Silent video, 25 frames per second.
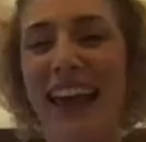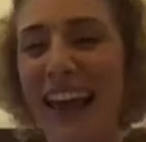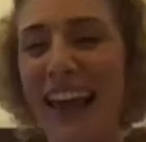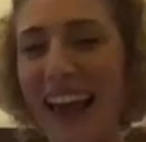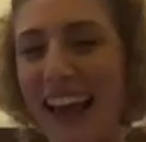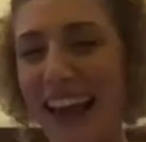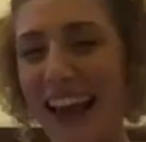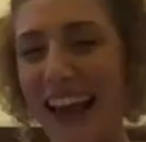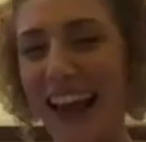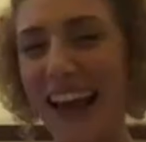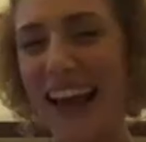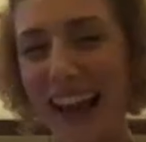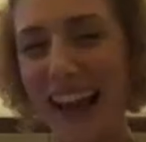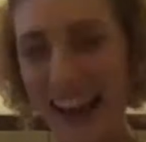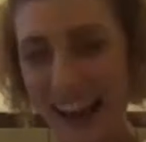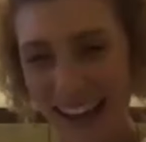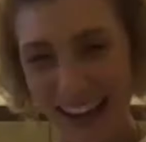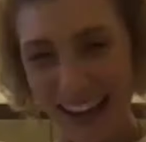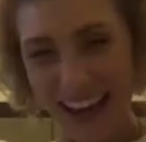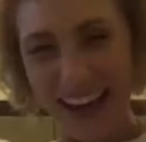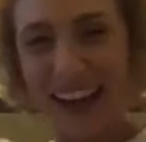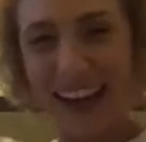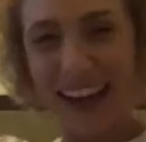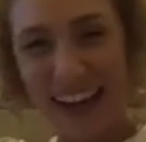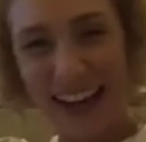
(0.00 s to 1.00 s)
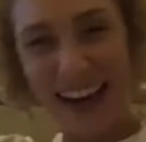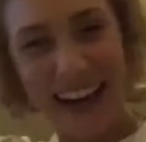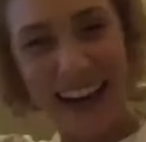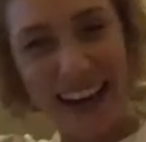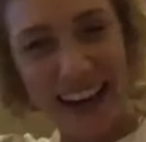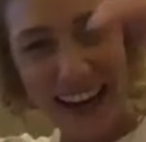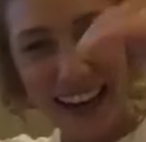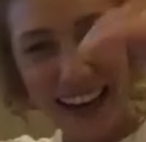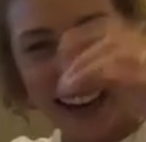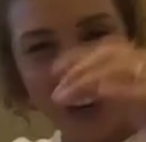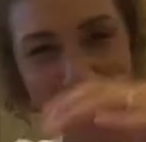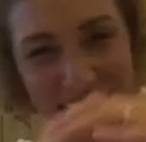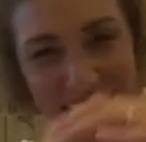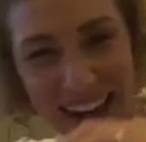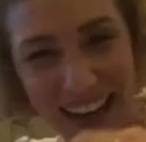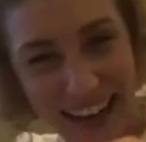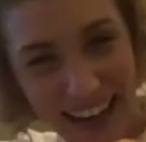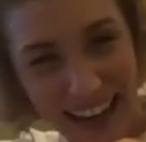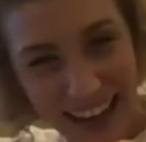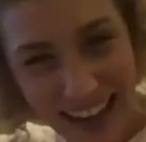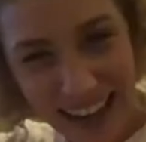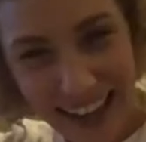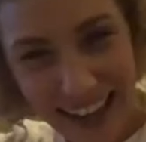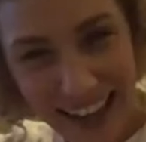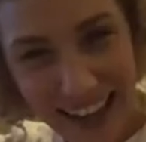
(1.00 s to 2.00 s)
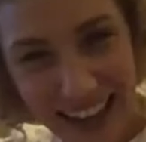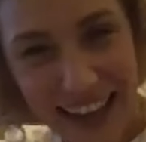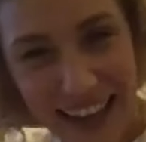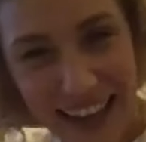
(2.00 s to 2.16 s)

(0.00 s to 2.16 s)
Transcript: from anywhere else, then I'll drop a